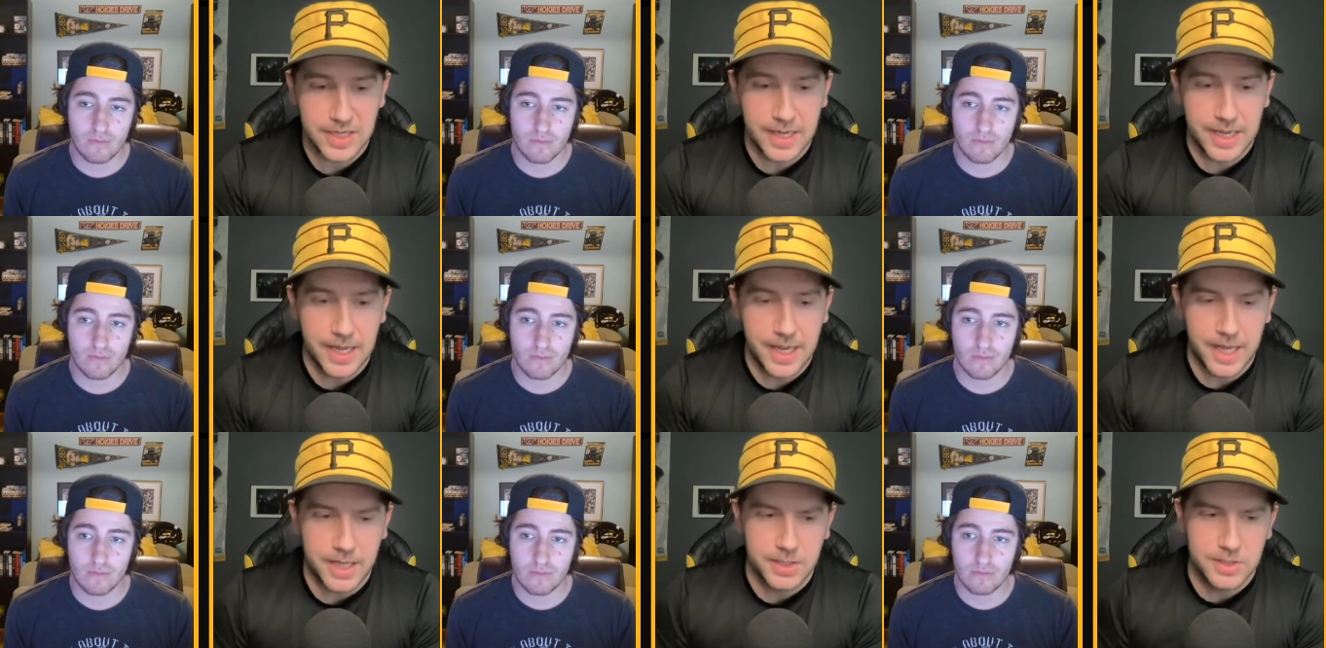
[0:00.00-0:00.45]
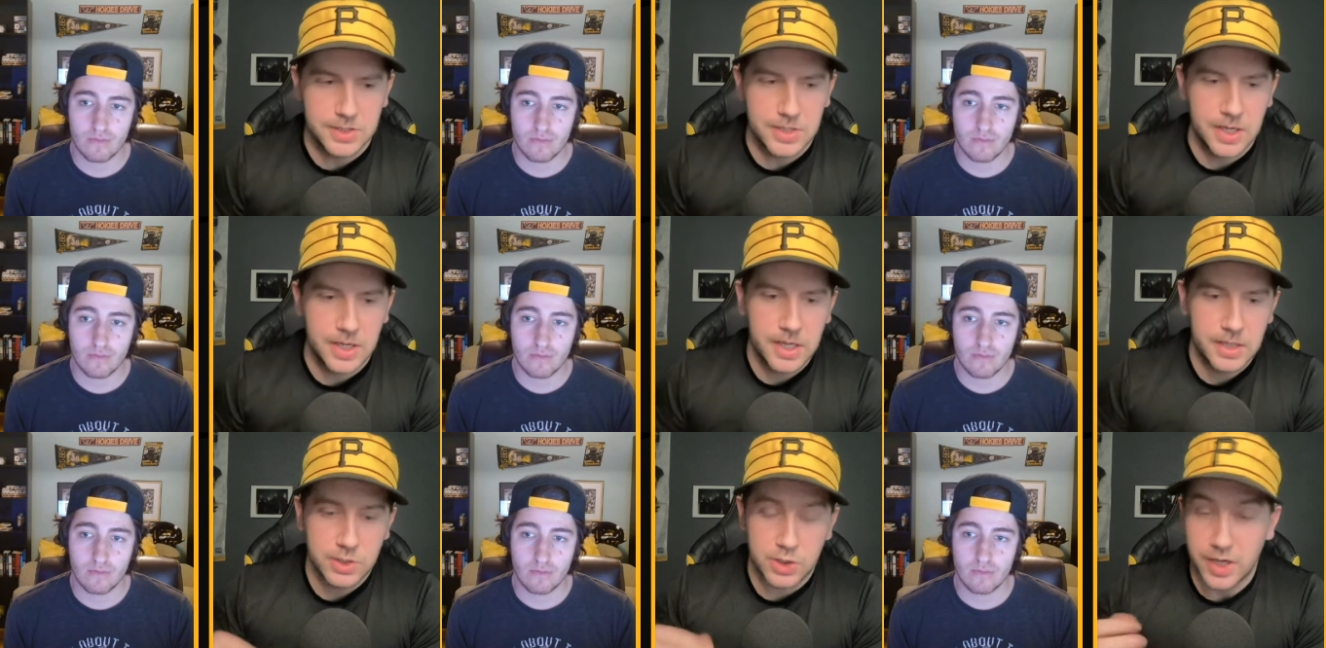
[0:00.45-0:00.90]
Speaker 1: And
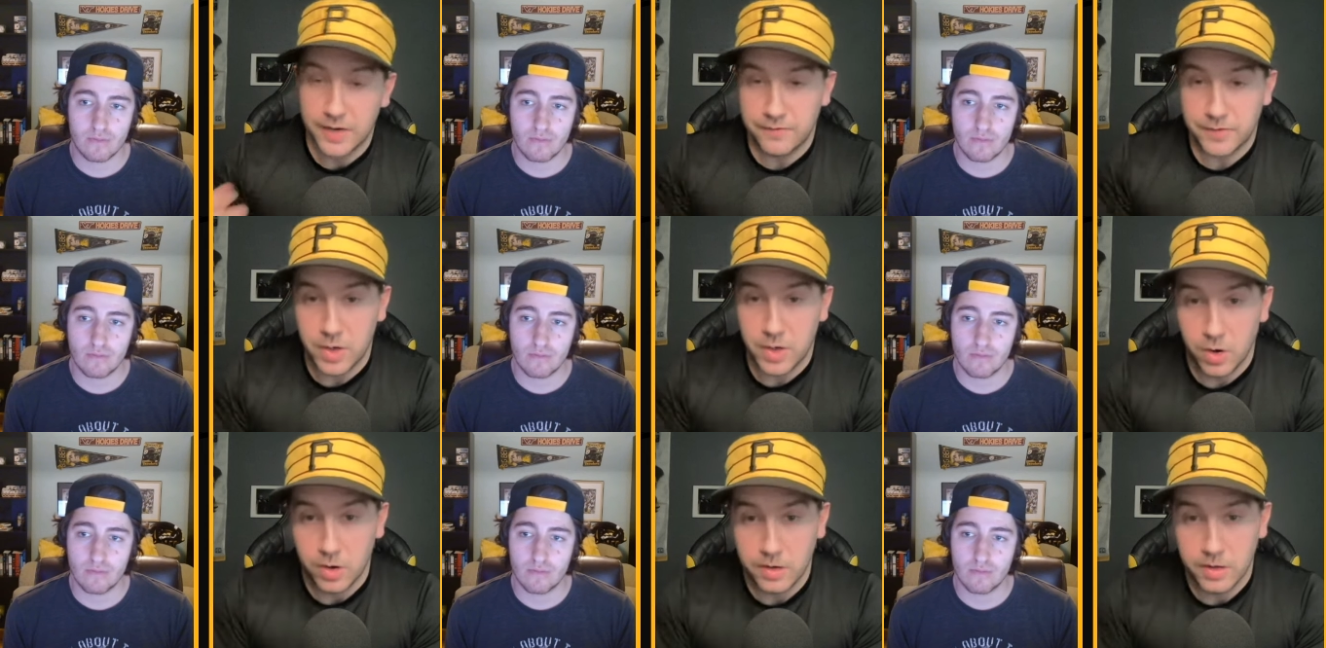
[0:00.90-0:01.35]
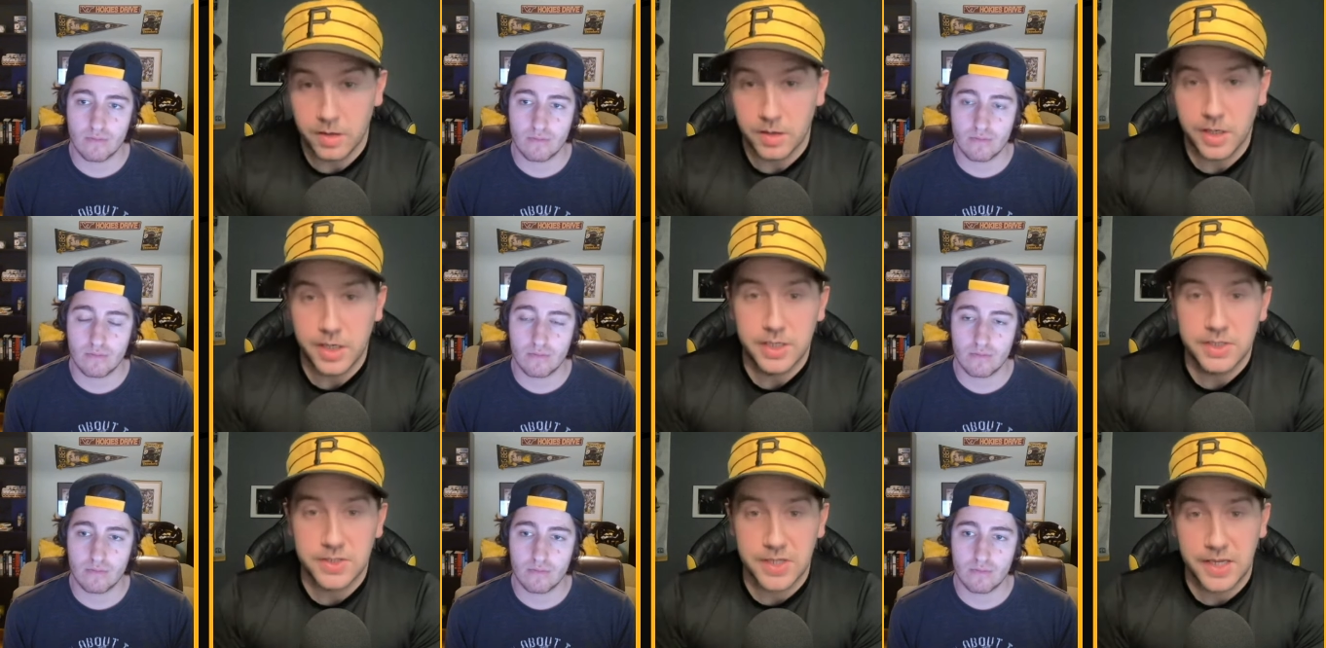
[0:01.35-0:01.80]
Jeff Carter
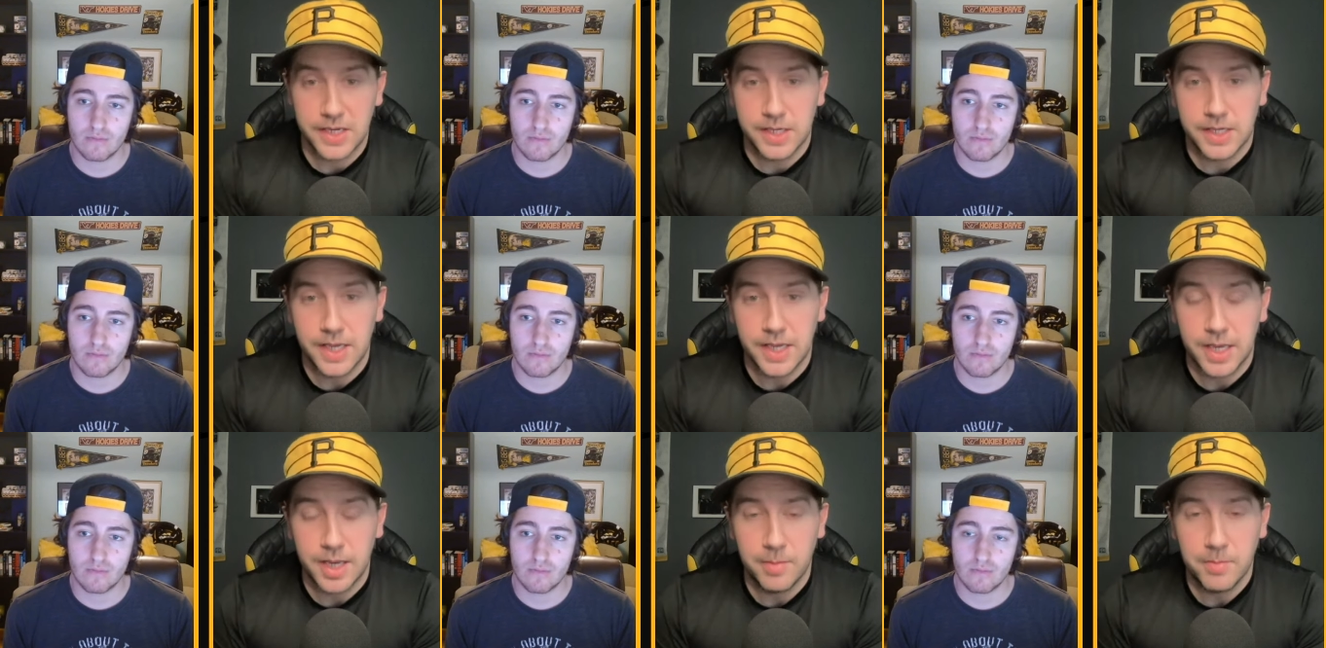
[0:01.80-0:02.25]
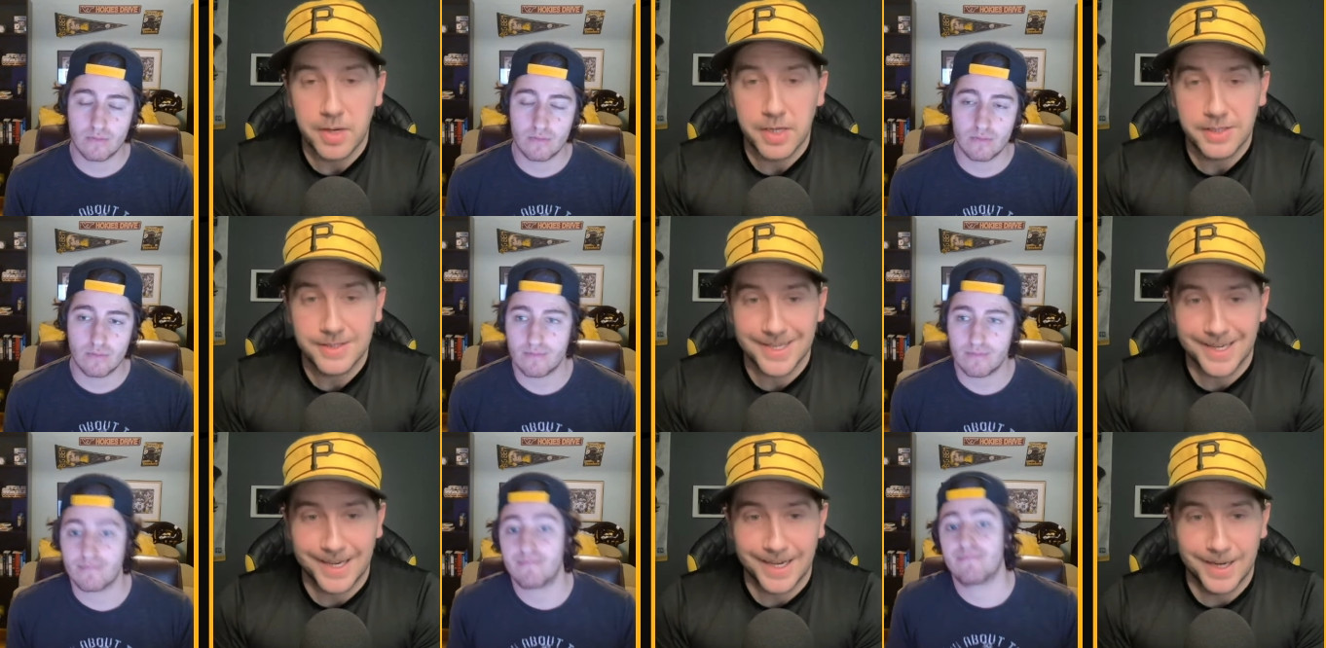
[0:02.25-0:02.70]
is a game
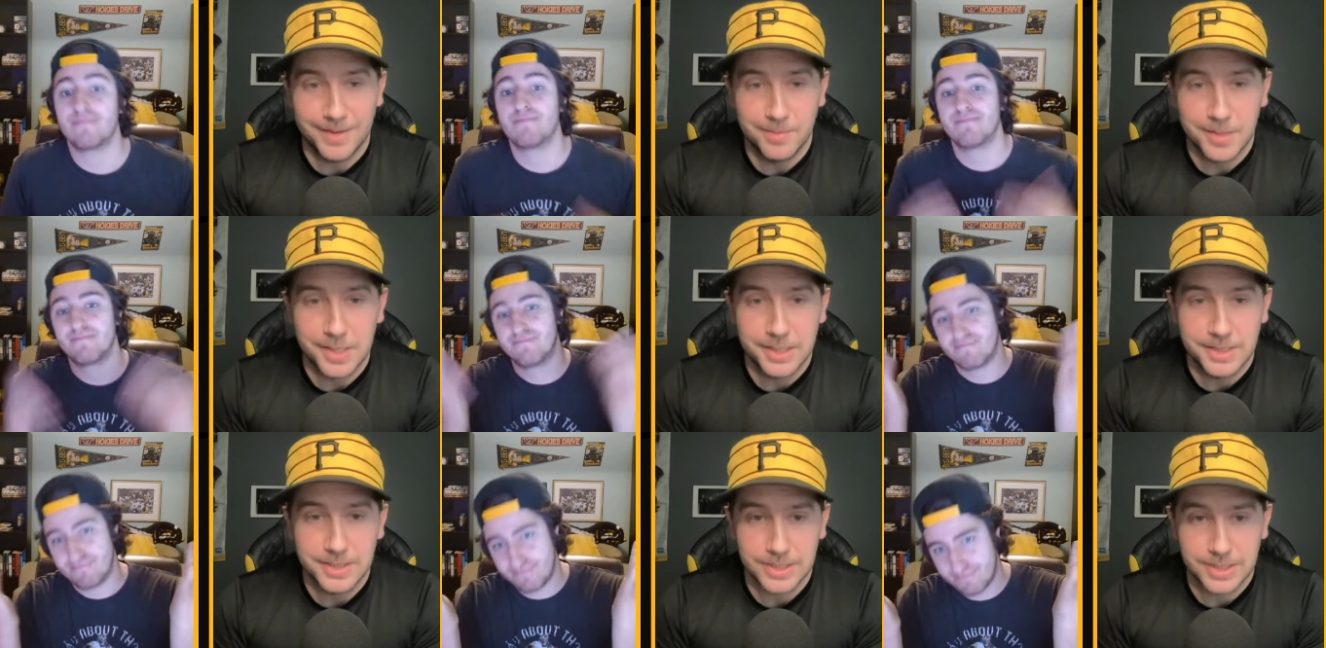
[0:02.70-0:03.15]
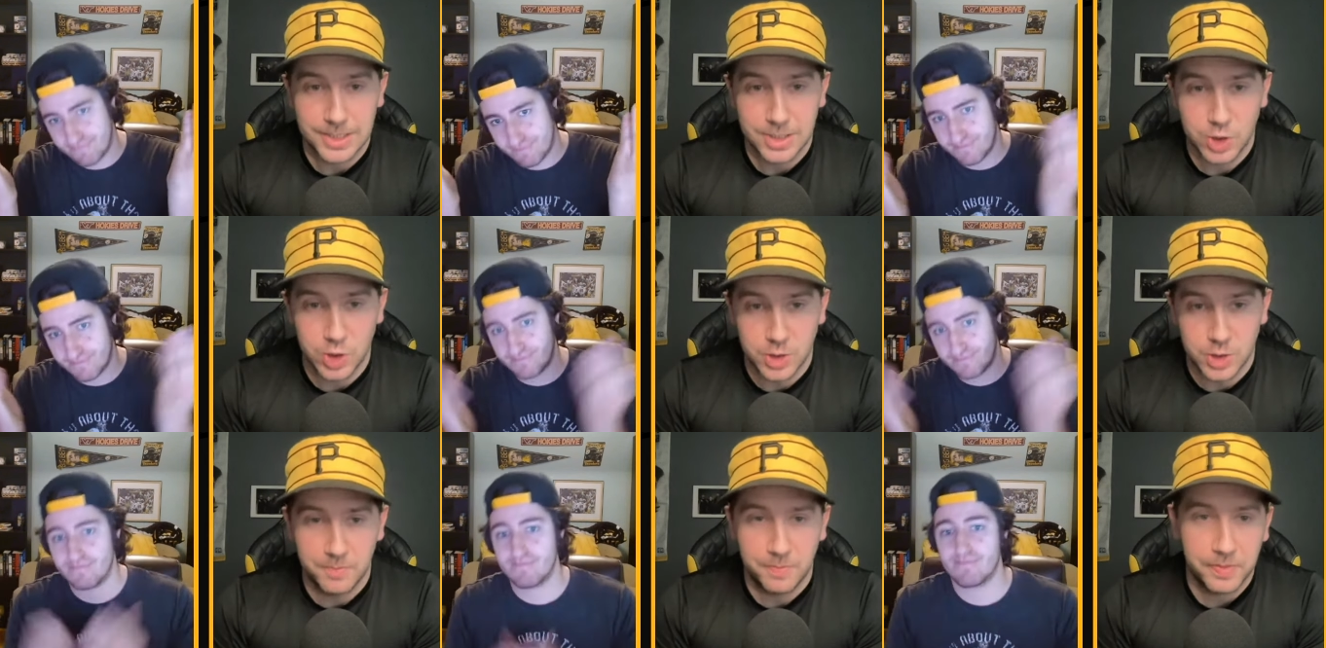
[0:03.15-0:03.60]
time
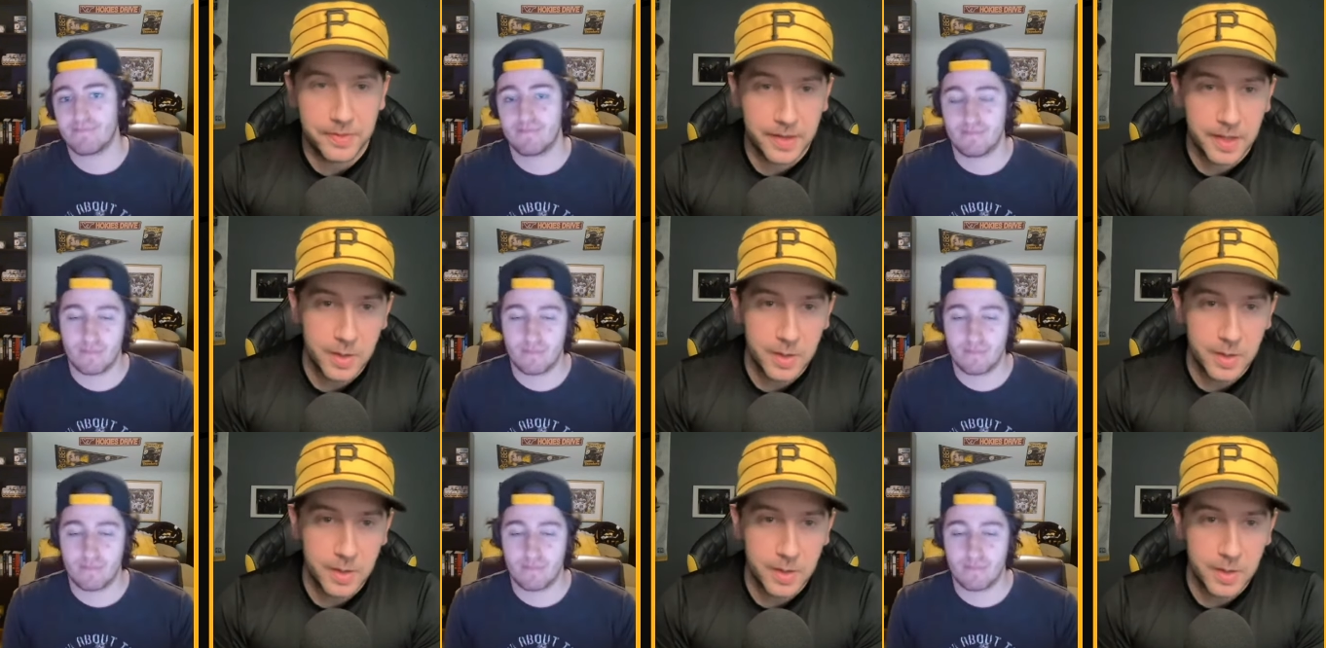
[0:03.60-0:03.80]
decision,